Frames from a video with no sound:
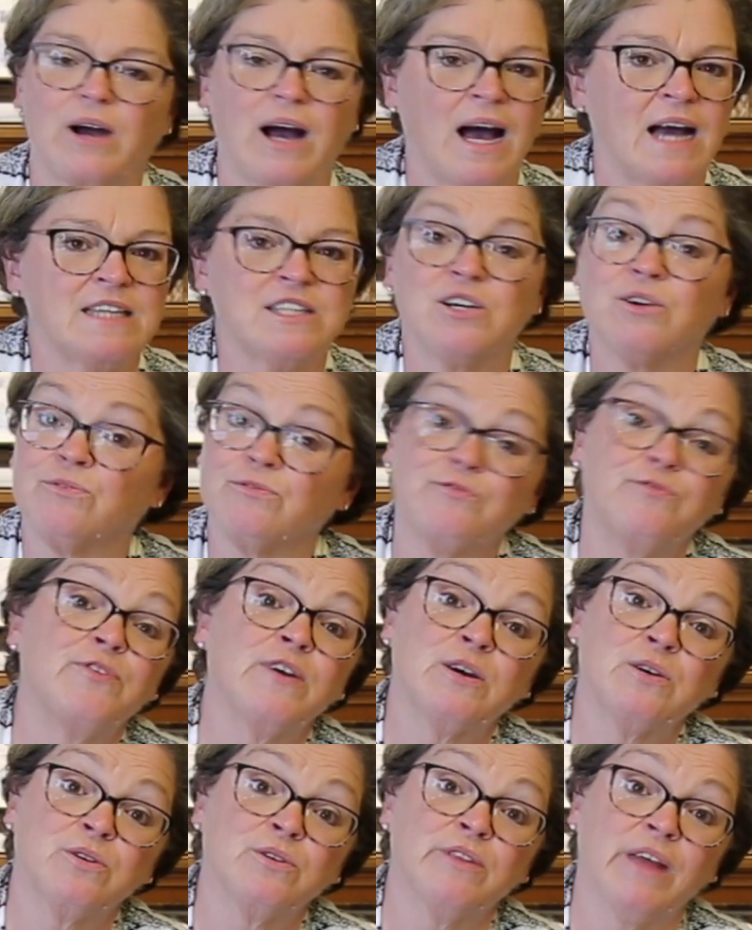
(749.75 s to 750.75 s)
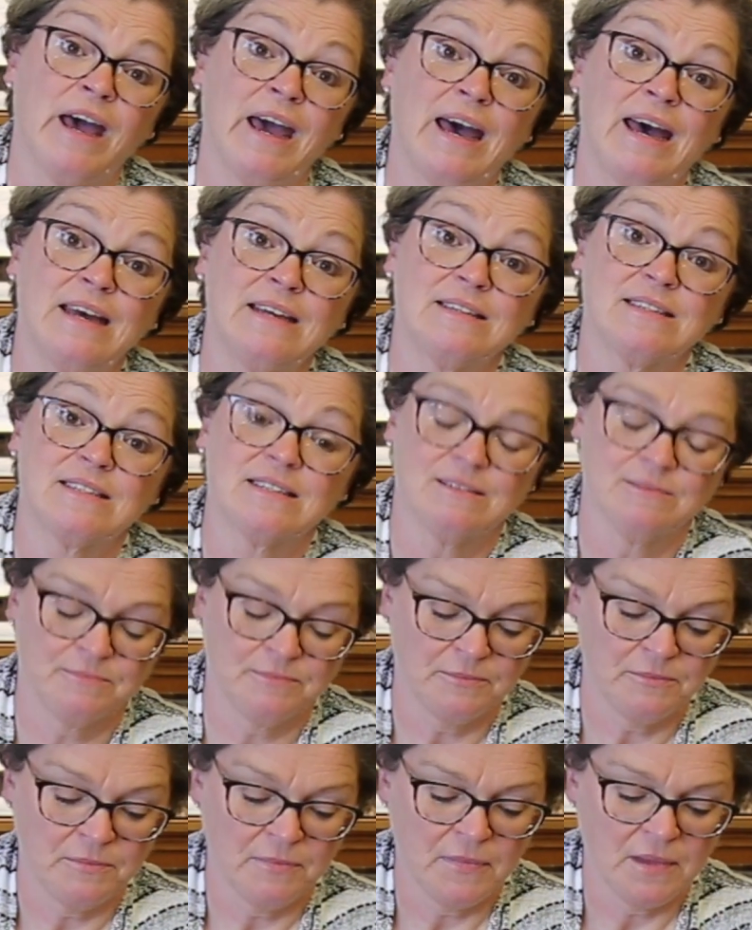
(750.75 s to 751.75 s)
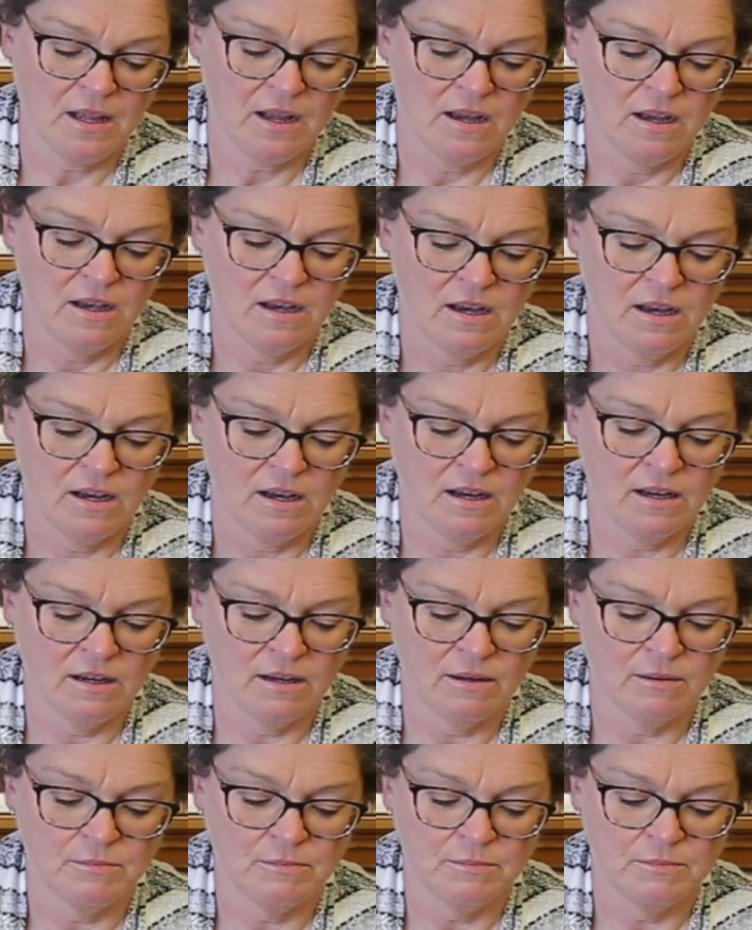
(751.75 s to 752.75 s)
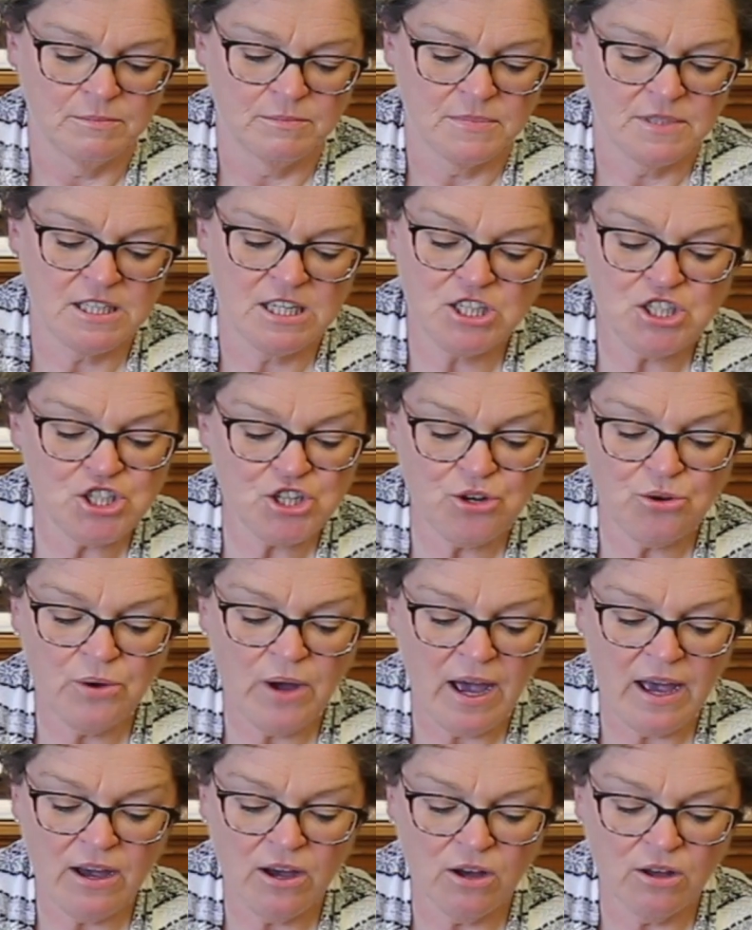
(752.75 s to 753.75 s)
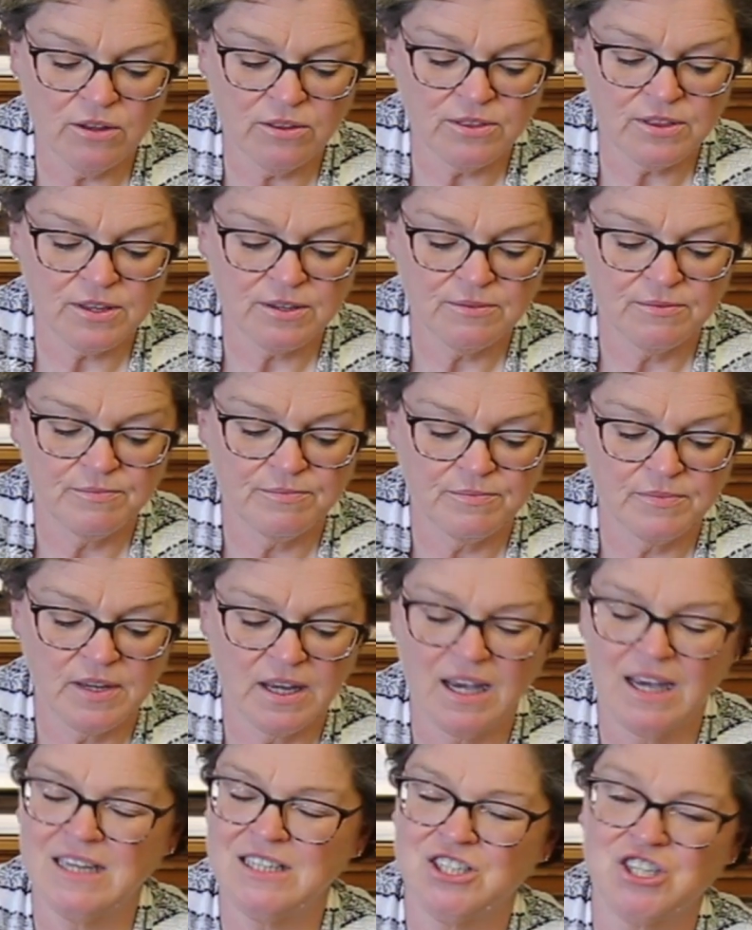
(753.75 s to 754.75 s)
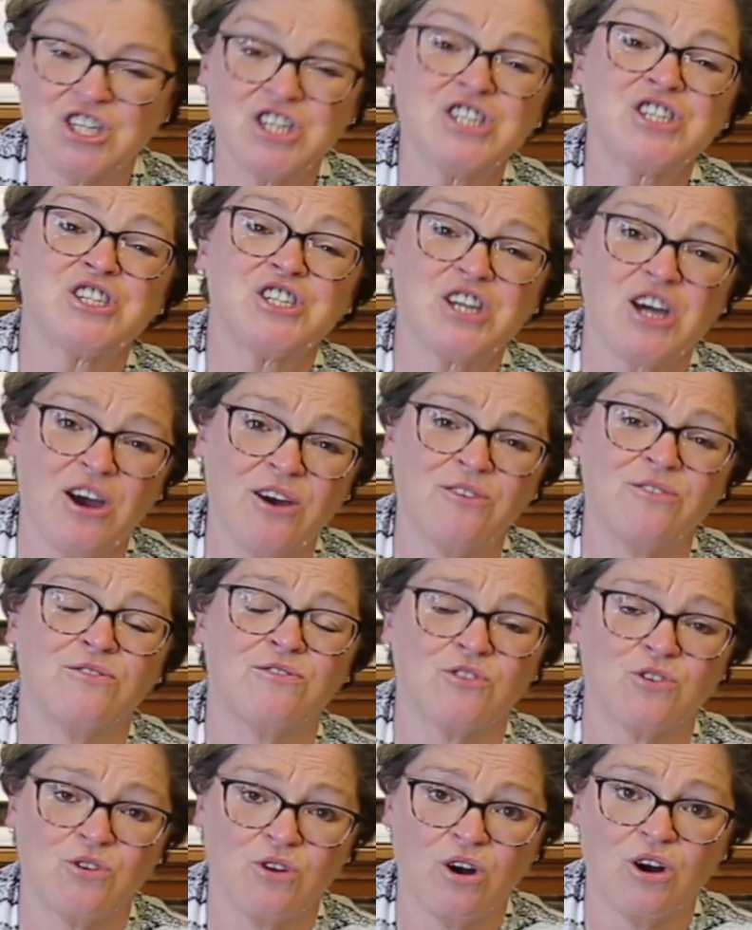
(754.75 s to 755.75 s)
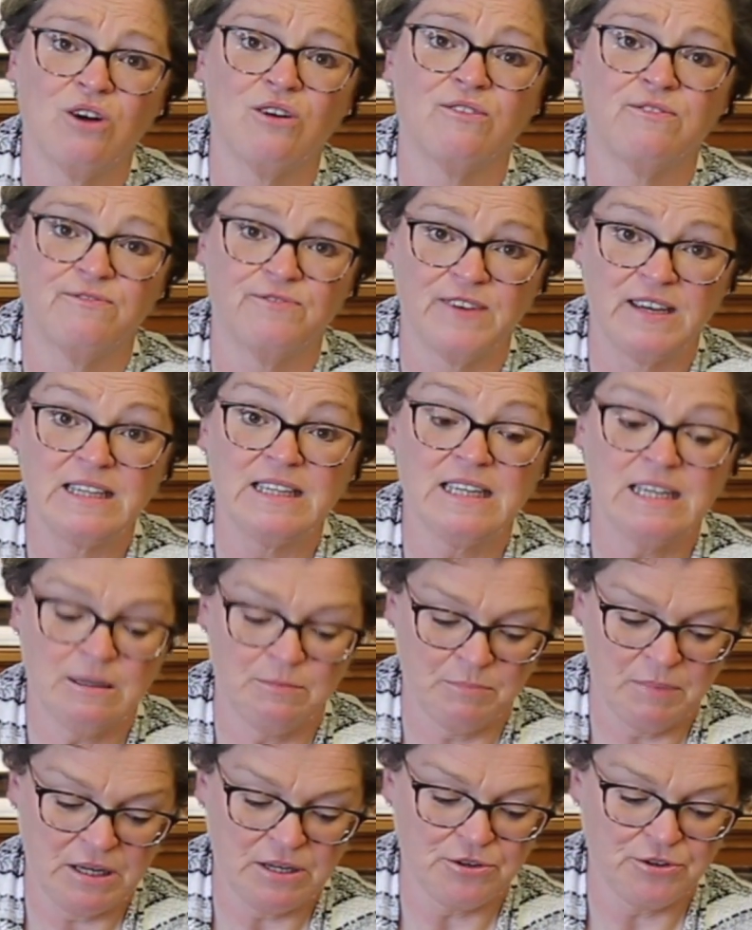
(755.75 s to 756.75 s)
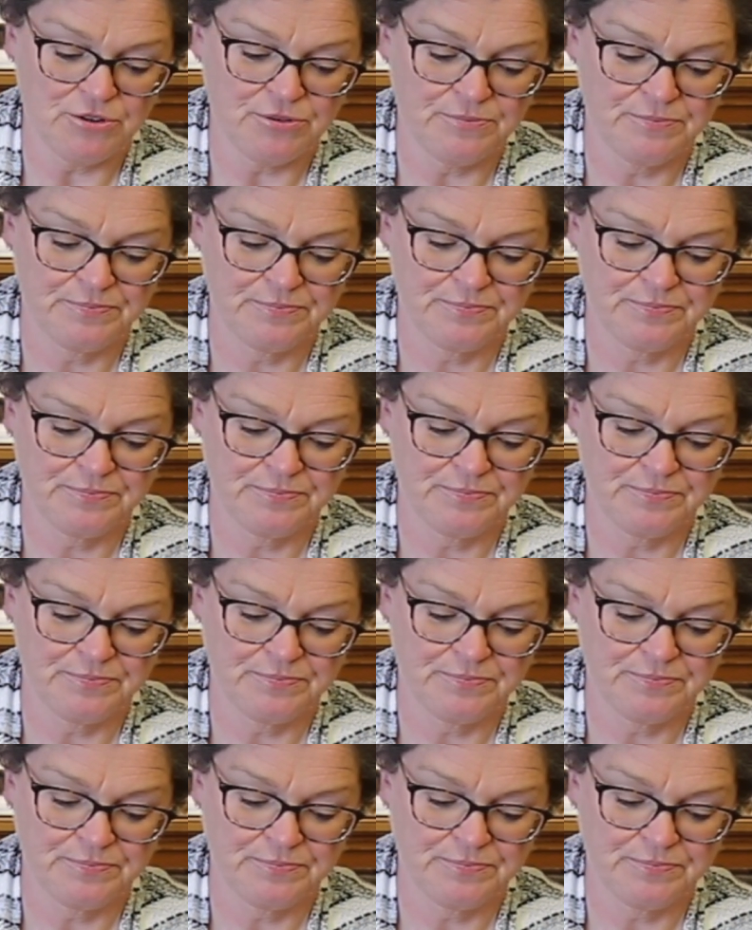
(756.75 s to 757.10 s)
I don't feel that. Um, tissue health and just overall feeling better.